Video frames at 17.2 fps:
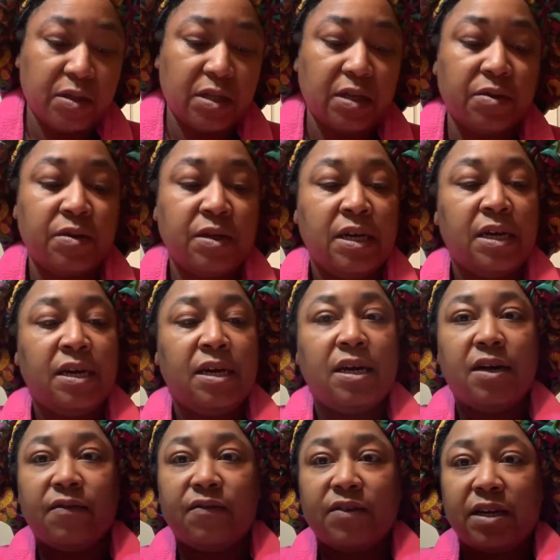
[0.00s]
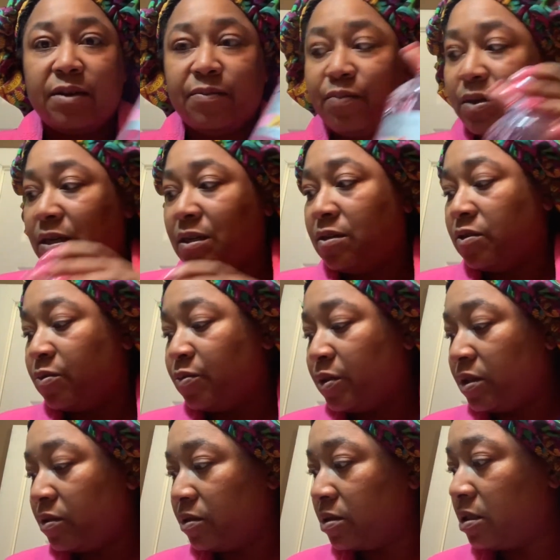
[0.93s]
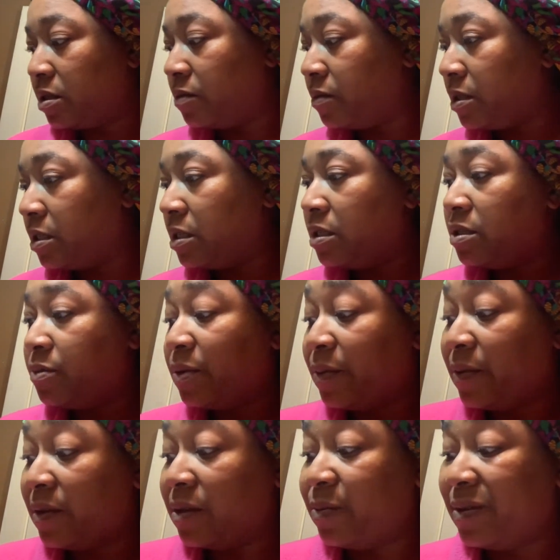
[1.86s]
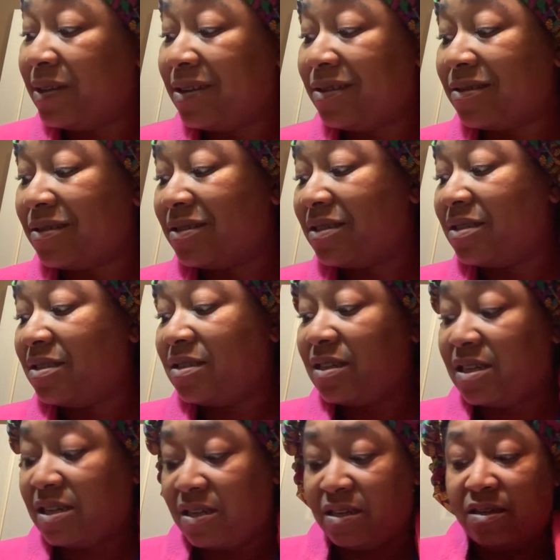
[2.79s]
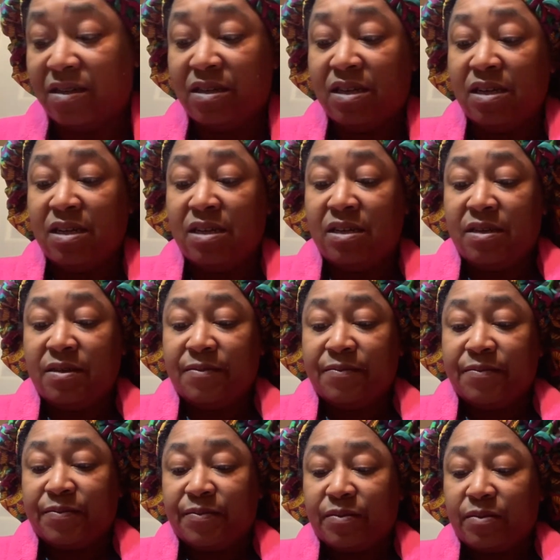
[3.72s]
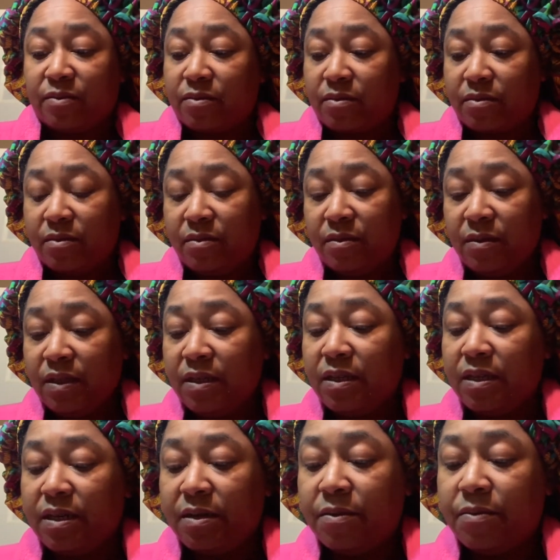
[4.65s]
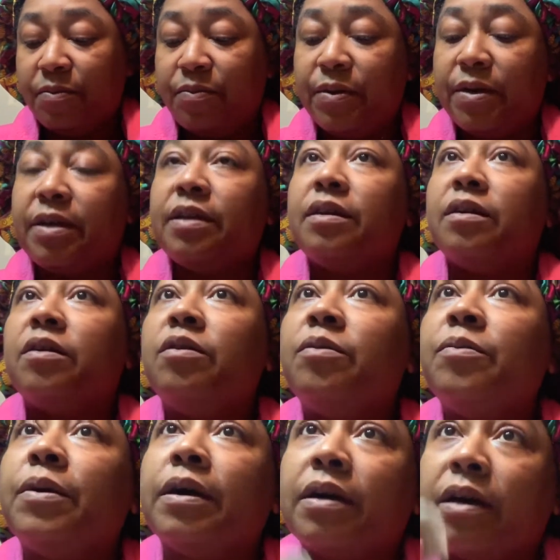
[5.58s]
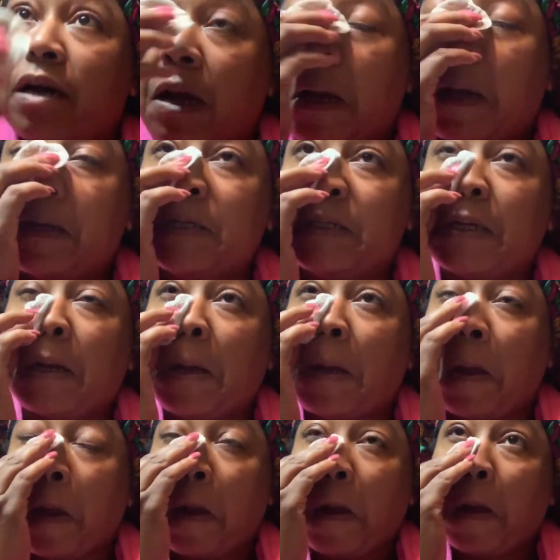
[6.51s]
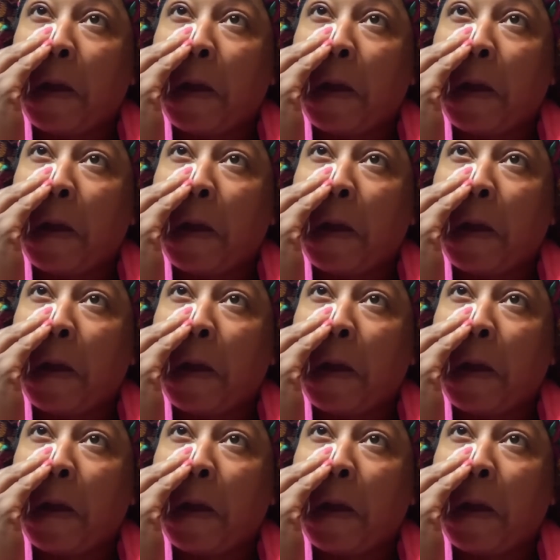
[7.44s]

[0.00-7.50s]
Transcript: So I've got probably another month or so with this, maybe a little bit longer, but I, yeah. But oh my gosh, y'all.